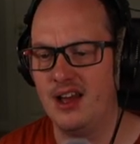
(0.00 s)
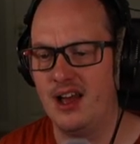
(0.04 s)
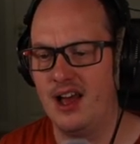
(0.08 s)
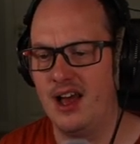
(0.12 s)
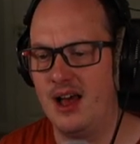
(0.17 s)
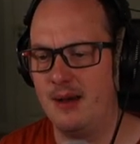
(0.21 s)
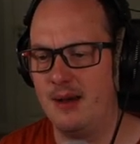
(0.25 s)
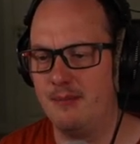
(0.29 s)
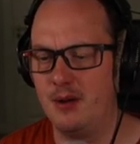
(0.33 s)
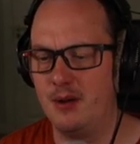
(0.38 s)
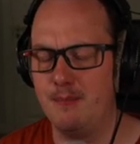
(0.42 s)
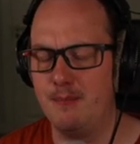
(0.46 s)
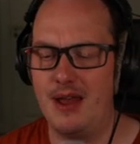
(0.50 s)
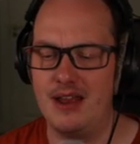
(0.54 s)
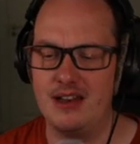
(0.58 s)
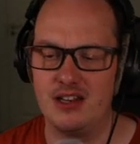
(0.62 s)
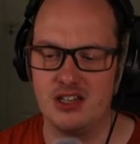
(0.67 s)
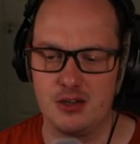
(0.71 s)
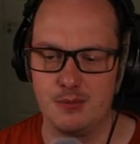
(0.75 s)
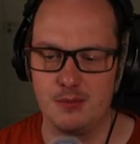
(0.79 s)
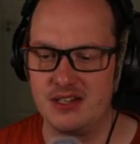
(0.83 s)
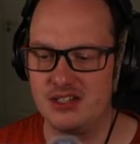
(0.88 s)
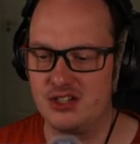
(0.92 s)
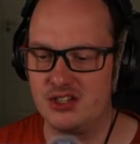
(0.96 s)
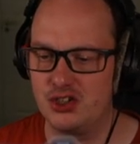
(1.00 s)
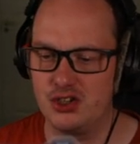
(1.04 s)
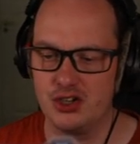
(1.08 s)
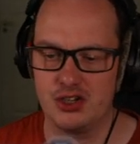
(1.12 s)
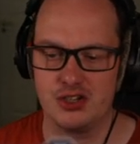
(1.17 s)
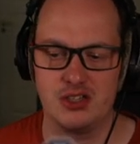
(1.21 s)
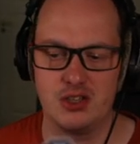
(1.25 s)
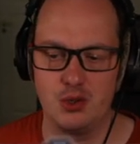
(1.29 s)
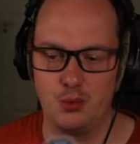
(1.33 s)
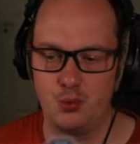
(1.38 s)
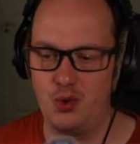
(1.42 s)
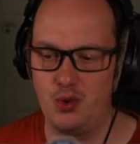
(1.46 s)
Um, momentum is
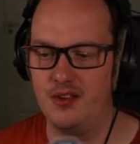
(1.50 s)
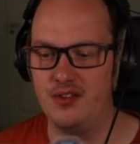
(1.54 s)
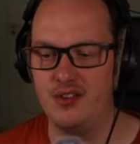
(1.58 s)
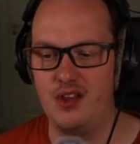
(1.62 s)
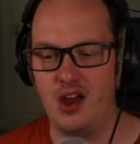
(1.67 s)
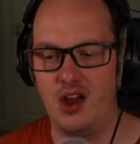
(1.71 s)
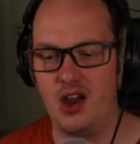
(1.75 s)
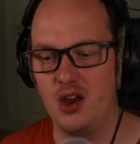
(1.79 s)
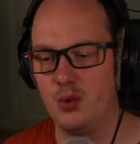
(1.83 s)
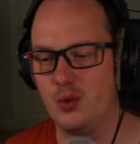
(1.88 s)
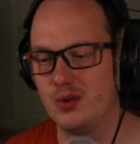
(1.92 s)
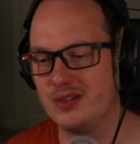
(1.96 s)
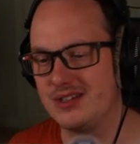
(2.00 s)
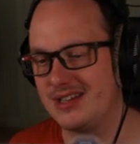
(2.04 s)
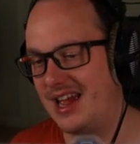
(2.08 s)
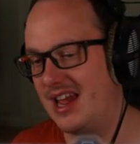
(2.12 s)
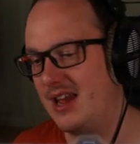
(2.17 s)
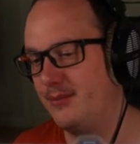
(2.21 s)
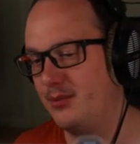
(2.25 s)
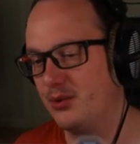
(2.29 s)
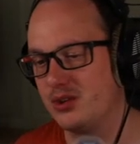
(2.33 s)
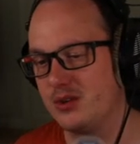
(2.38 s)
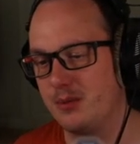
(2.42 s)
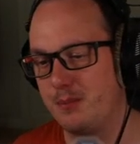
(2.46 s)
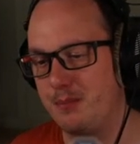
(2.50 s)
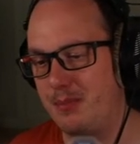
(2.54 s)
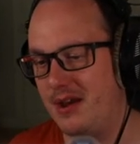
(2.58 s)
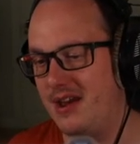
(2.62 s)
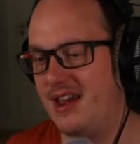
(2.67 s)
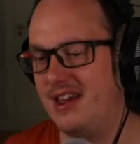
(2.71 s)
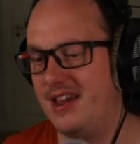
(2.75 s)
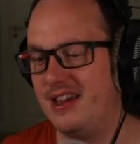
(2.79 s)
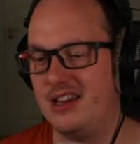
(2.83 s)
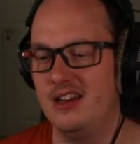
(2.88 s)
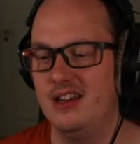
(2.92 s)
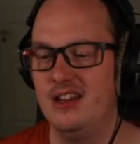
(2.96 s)
just the one that I was able to
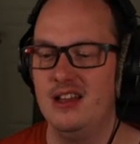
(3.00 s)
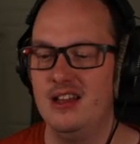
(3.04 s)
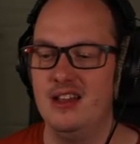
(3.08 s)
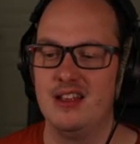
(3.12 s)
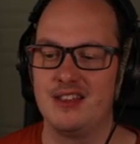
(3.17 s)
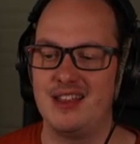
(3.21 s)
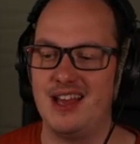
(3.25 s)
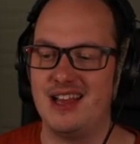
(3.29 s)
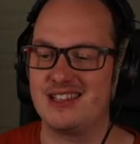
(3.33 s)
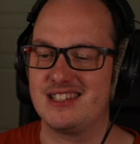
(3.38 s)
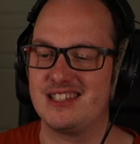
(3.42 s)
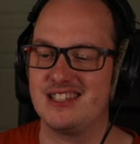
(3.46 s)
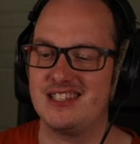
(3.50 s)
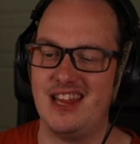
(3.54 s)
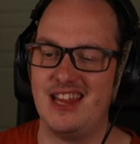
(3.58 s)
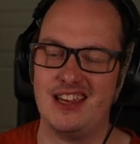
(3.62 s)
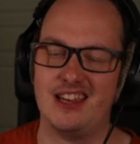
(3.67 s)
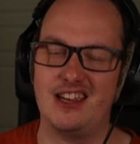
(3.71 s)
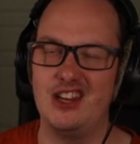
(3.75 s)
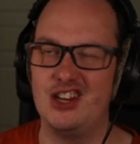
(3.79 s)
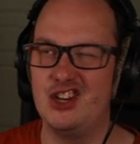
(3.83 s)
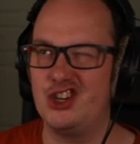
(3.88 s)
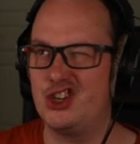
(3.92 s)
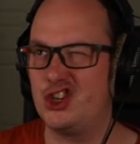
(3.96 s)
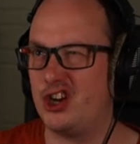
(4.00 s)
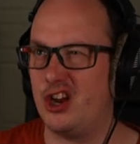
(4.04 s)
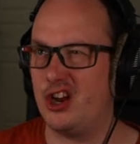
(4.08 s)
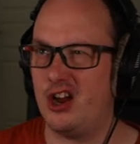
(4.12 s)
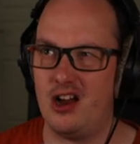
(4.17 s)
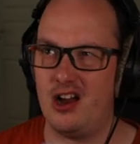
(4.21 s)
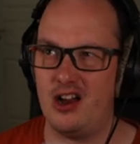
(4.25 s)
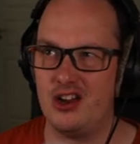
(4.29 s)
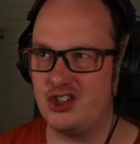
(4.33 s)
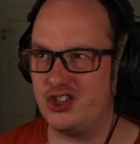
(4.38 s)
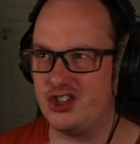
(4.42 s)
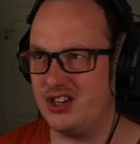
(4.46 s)
pick. That second
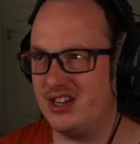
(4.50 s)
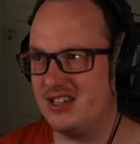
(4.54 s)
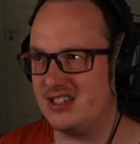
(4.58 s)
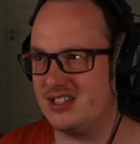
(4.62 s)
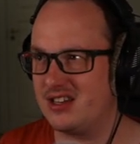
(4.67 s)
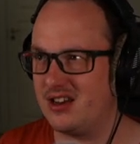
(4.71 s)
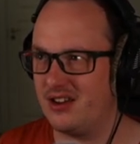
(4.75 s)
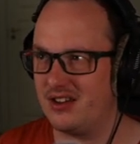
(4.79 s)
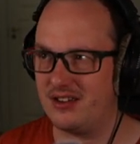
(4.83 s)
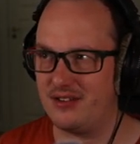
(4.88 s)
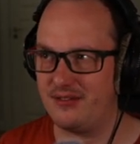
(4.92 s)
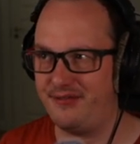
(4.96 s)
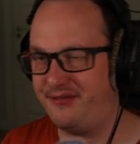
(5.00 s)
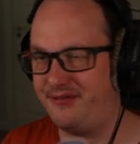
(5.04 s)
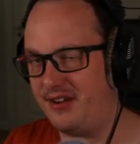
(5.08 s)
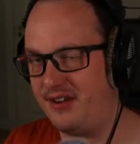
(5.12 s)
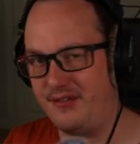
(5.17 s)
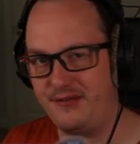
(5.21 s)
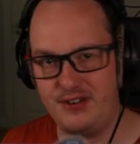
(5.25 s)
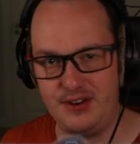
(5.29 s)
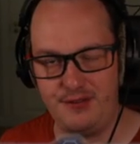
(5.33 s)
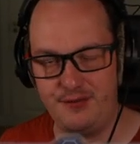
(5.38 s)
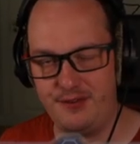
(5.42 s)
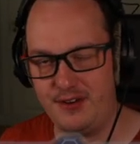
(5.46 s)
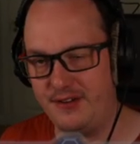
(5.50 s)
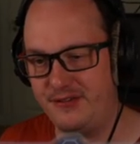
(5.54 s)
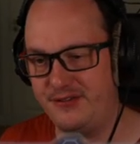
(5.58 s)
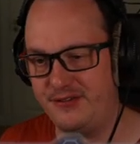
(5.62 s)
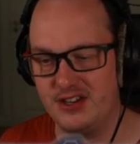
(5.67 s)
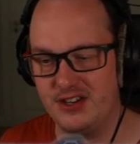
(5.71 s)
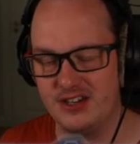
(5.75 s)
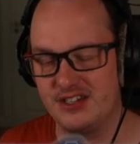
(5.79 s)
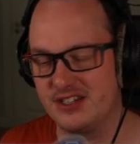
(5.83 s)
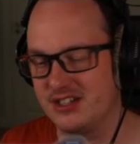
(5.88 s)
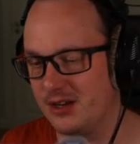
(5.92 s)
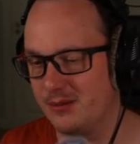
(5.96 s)
charge is like 50
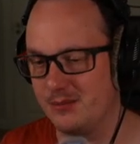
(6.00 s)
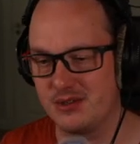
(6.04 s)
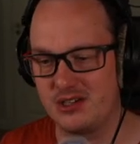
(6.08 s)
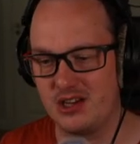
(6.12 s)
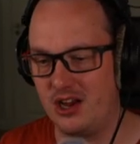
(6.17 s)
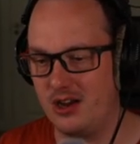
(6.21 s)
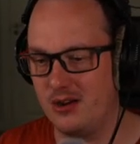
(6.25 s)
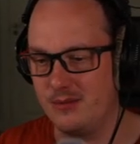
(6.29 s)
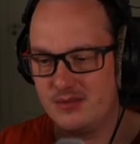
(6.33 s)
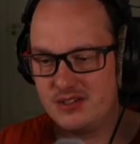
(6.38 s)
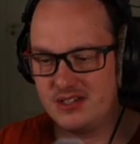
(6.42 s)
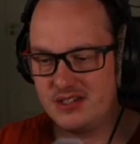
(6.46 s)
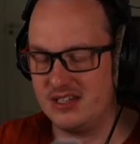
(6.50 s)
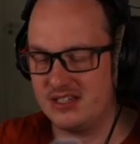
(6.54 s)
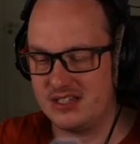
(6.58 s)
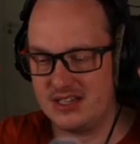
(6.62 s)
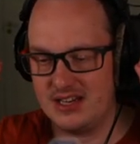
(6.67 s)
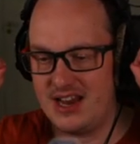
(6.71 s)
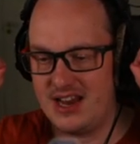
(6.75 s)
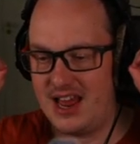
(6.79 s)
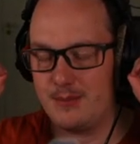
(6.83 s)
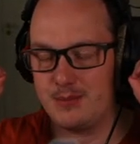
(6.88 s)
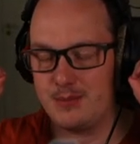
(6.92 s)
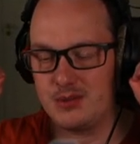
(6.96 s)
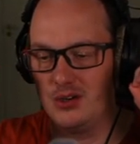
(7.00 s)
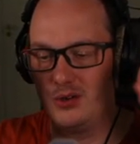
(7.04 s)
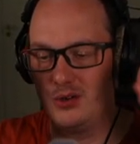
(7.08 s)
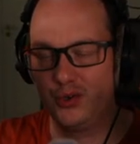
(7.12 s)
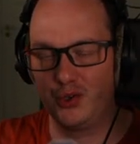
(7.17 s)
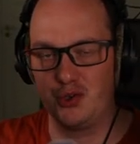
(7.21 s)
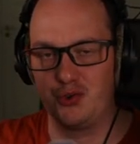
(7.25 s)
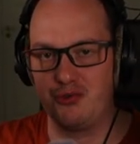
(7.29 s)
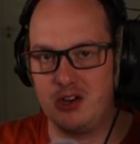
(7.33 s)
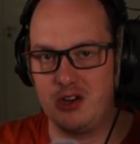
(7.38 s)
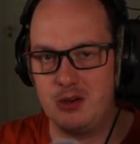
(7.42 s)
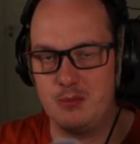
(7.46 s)
50. Sometimes it's an
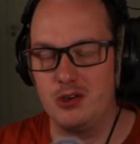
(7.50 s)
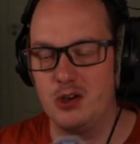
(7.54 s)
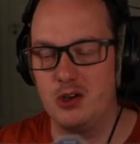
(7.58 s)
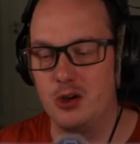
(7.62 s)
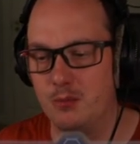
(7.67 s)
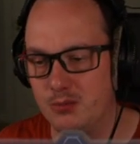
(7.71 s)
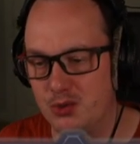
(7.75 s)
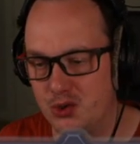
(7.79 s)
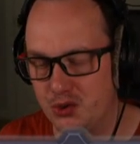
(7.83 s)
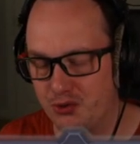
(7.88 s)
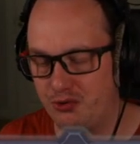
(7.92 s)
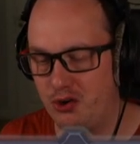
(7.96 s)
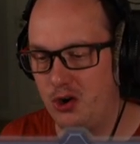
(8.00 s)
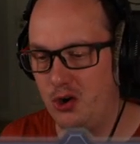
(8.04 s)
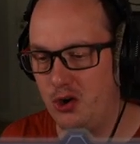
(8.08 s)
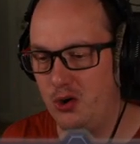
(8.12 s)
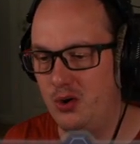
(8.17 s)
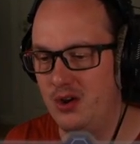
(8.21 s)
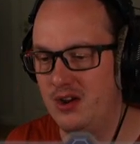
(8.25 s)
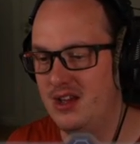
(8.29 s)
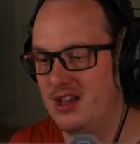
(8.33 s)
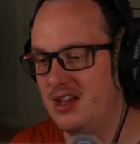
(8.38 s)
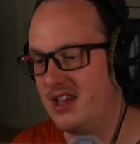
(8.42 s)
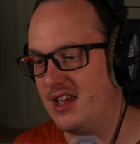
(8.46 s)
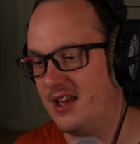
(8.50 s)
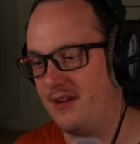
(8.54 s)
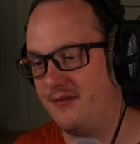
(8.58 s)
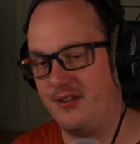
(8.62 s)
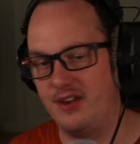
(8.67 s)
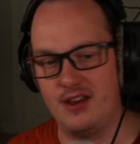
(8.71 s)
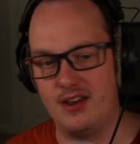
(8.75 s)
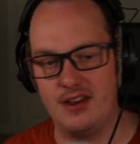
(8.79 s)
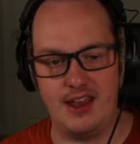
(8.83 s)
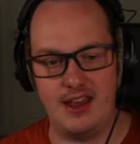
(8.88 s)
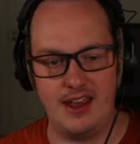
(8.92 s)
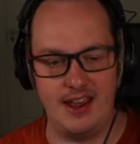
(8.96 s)
absolute dream come true. If
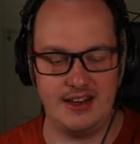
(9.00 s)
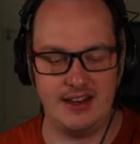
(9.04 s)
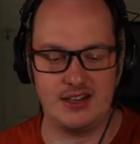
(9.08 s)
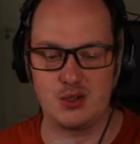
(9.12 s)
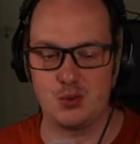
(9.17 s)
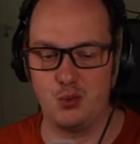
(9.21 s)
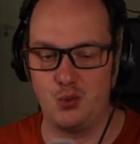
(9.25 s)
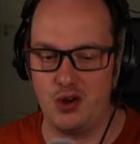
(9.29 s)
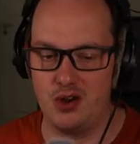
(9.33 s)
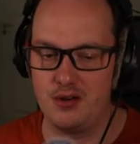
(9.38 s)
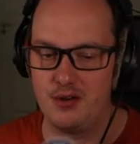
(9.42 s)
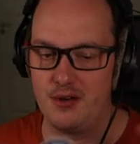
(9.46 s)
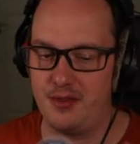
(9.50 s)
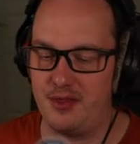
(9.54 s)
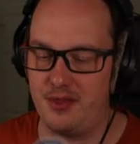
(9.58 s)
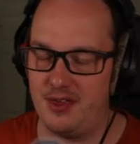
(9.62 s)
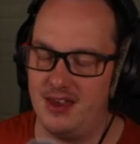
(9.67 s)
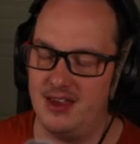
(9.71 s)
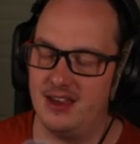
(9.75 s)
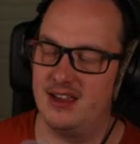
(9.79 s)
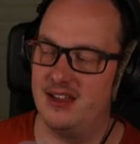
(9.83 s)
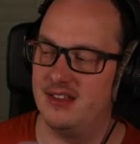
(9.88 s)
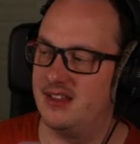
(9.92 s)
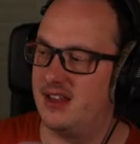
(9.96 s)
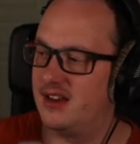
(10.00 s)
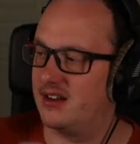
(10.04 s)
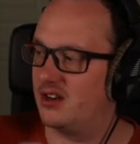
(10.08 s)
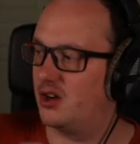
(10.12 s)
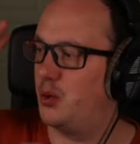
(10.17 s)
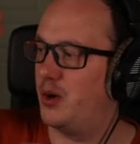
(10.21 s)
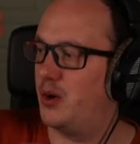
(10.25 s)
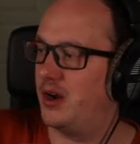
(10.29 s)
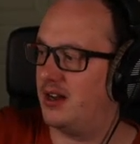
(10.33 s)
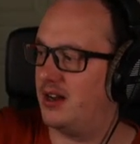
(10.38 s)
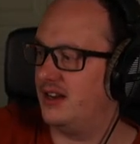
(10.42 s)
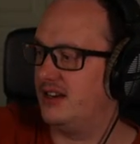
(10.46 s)
it hits one thing and then
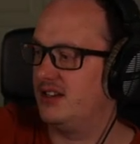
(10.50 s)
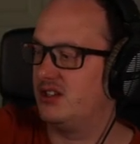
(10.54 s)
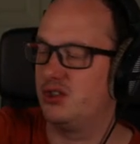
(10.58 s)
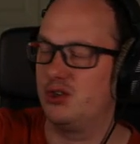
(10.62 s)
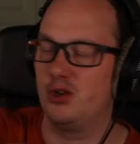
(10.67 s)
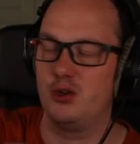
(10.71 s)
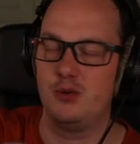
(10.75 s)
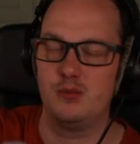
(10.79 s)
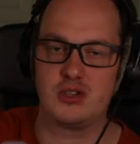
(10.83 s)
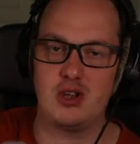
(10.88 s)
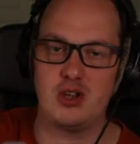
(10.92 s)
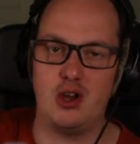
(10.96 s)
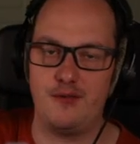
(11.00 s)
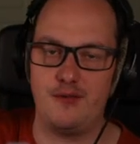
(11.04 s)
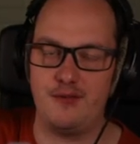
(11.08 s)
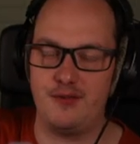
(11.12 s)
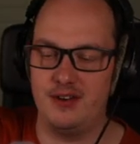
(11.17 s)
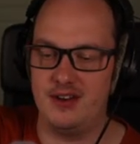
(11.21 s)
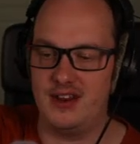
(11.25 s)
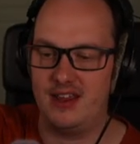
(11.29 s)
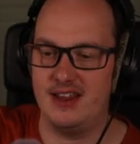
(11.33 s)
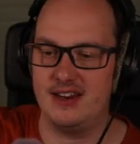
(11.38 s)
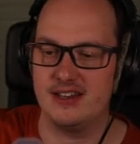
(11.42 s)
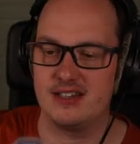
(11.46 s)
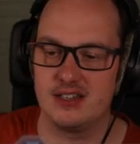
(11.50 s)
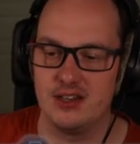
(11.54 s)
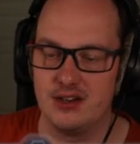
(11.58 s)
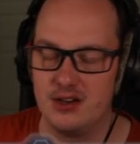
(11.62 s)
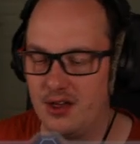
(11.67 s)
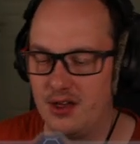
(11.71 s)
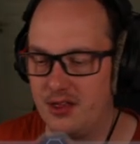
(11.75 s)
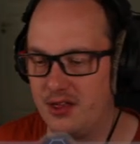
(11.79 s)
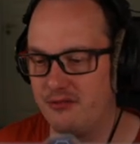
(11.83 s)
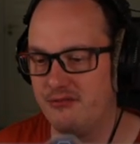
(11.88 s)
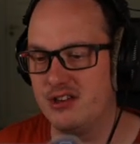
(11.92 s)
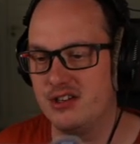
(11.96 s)
quickly zooms off and hits
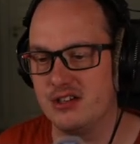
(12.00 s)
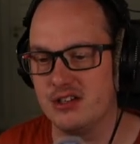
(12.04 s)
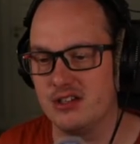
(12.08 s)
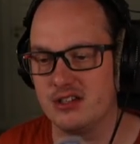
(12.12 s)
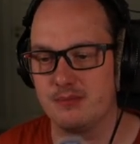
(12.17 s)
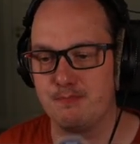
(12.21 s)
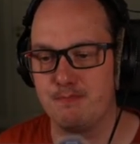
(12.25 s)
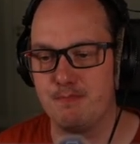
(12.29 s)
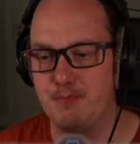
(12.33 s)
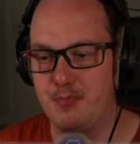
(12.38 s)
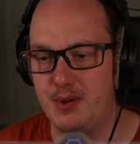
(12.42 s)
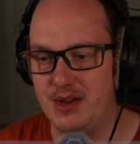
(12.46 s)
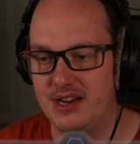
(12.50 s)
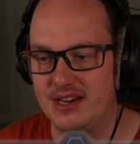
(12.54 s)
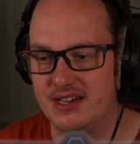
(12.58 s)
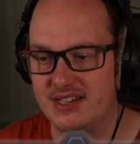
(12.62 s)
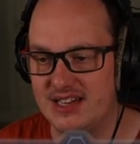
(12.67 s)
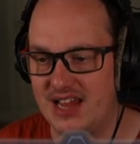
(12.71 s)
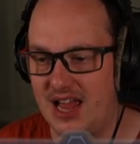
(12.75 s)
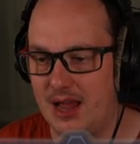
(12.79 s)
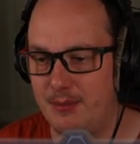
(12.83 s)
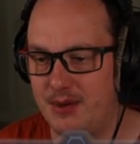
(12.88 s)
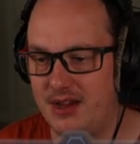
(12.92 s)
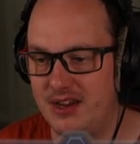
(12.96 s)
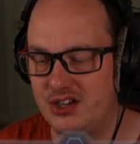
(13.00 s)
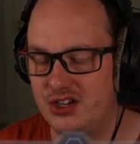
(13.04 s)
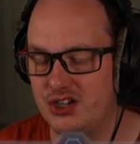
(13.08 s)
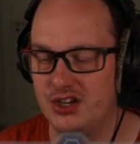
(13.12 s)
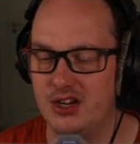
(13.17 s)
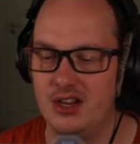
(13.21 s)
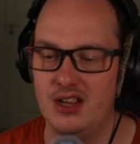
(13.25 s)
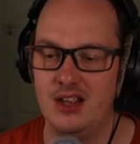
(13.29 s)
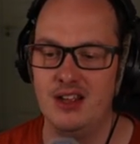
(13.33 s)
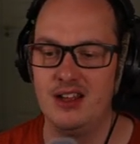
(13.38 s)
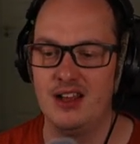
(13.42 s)
another and does big damage.